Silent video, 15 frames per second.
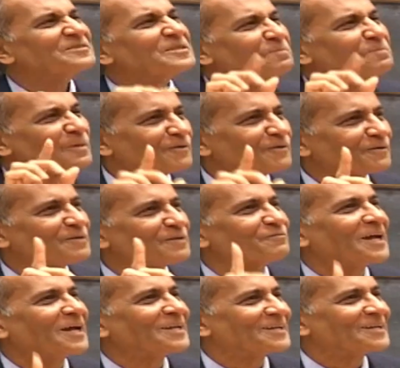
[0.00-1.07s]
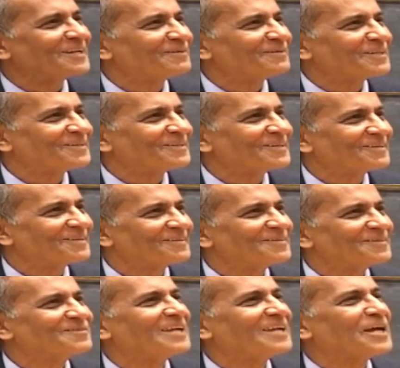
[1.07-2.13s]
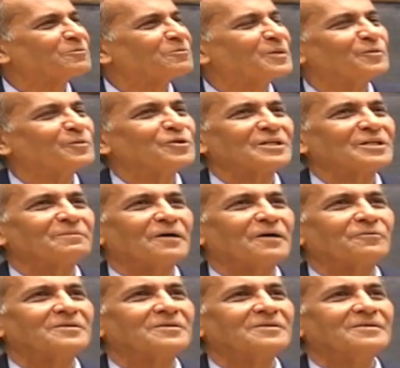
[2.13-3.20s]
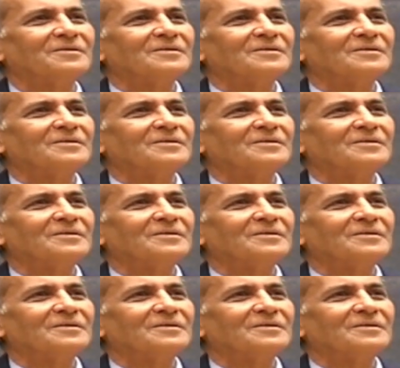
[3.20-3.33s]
Simple way of defining a living thing. It doesn't like to be pushed about.